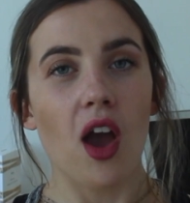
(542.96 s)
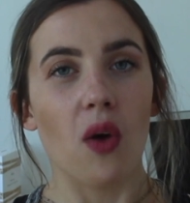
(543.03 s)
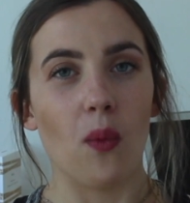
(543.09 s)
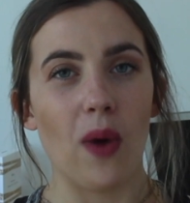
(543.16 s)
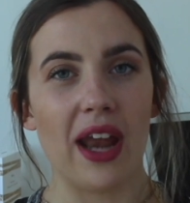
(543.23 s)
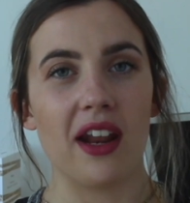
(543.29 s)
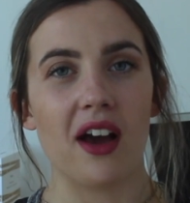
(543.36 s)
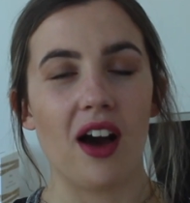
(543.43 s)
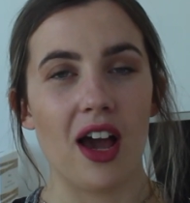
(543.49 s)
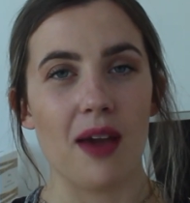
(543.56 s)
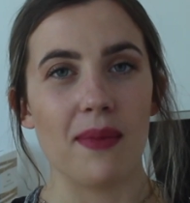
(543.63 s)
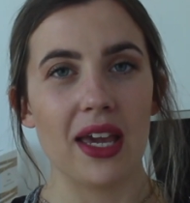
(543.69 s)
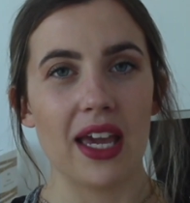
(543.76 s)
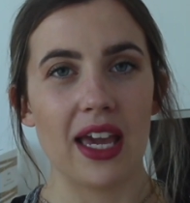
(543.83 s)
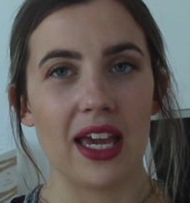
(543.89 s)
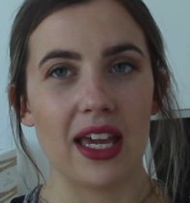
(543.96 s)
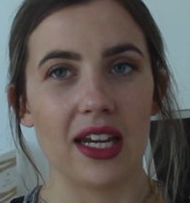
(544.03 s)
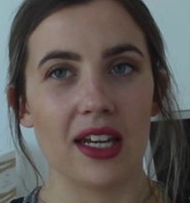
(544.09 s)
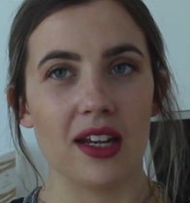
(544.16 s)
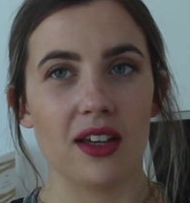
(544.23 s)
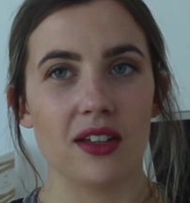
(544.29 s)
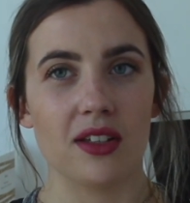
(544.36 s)
when I'm
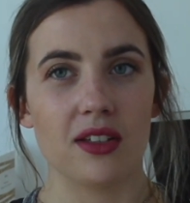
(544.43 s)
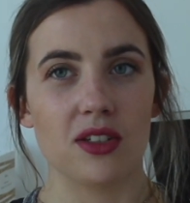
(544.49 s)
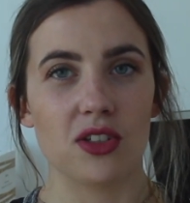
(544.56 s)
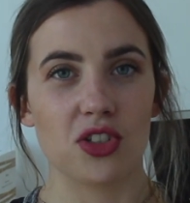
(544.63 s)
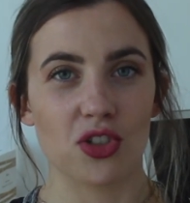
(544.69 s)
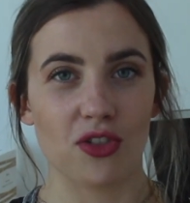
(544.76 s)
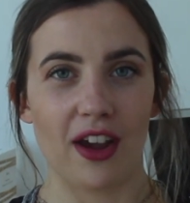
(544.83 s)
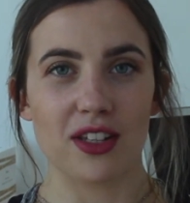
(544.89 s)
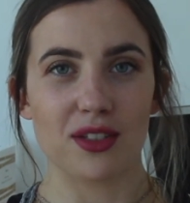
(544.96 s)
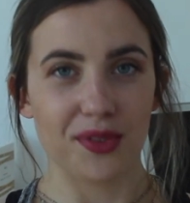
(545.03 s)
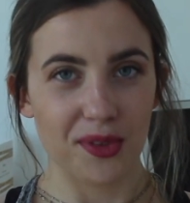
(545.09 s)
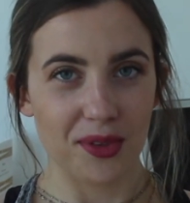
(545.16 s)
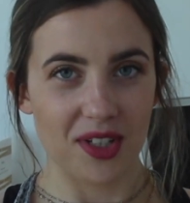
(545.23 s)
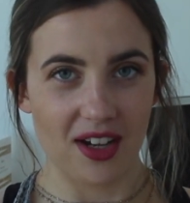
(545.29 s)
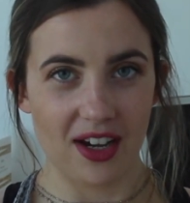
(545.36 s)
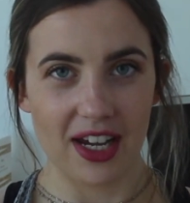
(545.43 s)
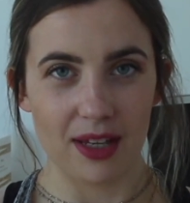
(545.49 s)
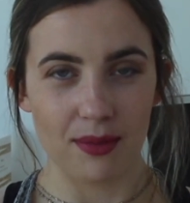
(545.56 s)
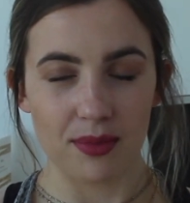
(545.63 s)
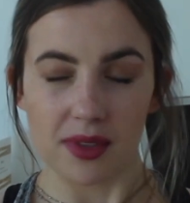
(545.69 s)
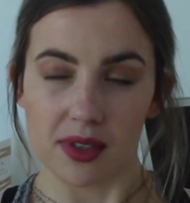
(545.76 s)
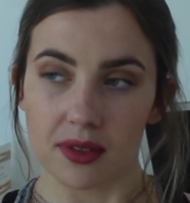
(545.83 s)
in stressful
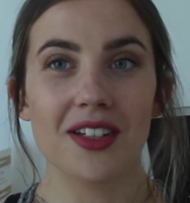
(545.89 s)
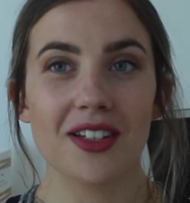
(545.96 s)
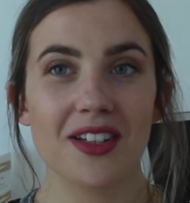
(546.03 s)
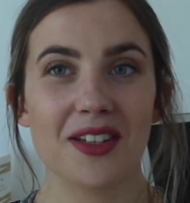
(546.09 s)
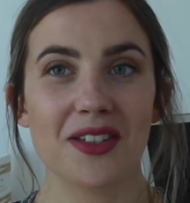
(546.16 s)
times.